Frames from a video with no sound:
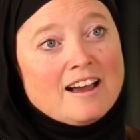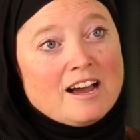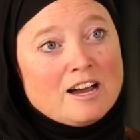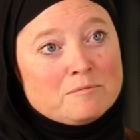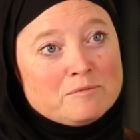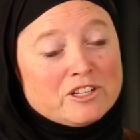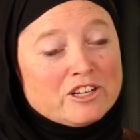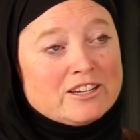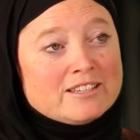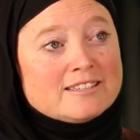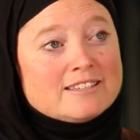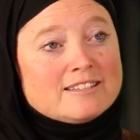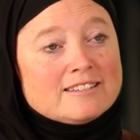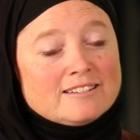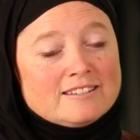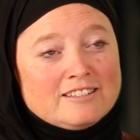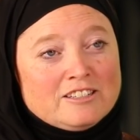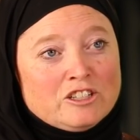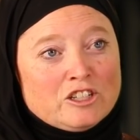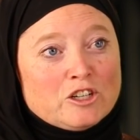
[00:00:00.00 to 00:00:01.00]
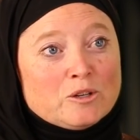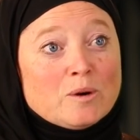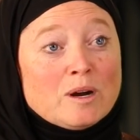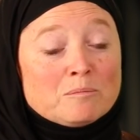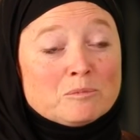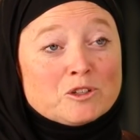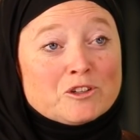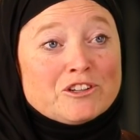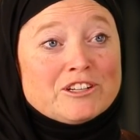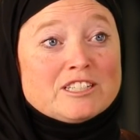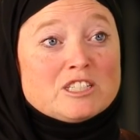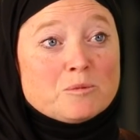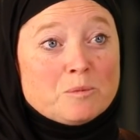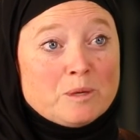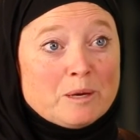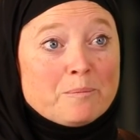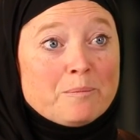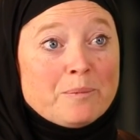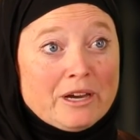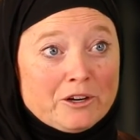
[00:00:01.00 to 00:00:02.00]
I'm just, you know, I'm learning to
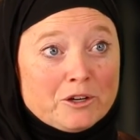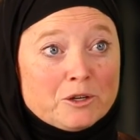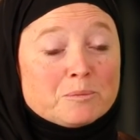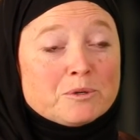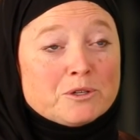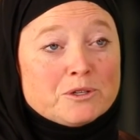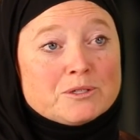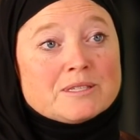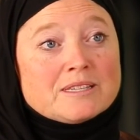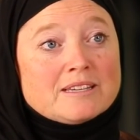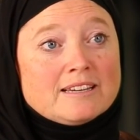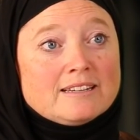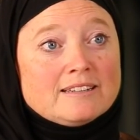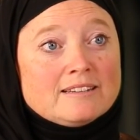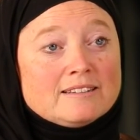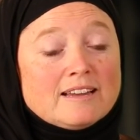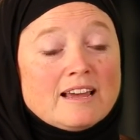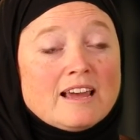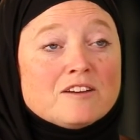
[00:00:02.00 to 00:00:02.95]
be a better person